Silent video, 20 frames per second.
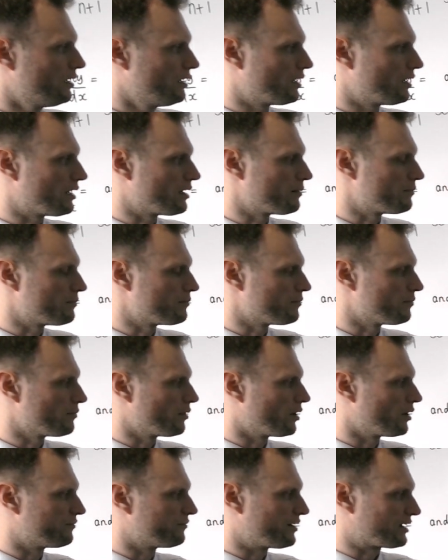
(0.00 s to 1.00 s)
I
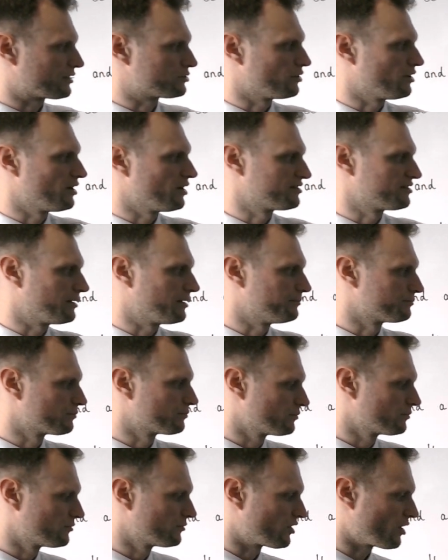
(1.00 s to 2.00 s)
factorised it
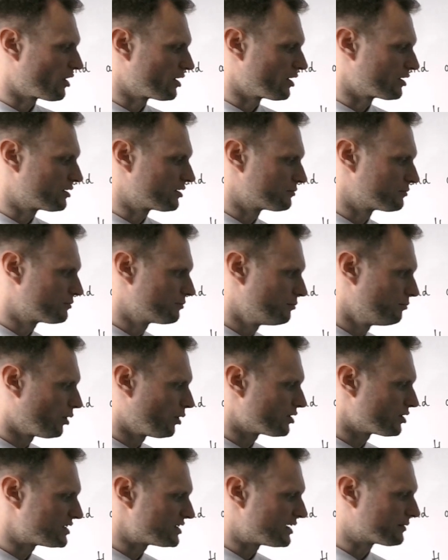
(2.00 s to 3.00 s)
so that I could
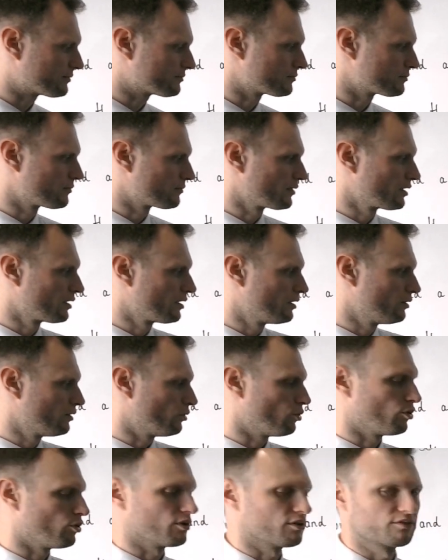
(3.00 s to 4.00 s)
plot it
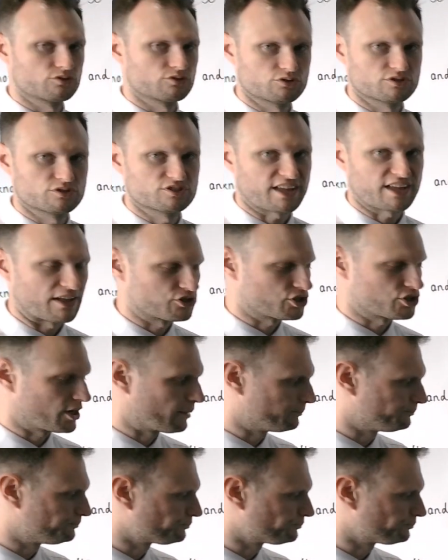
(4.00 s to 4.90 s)
or sketch it.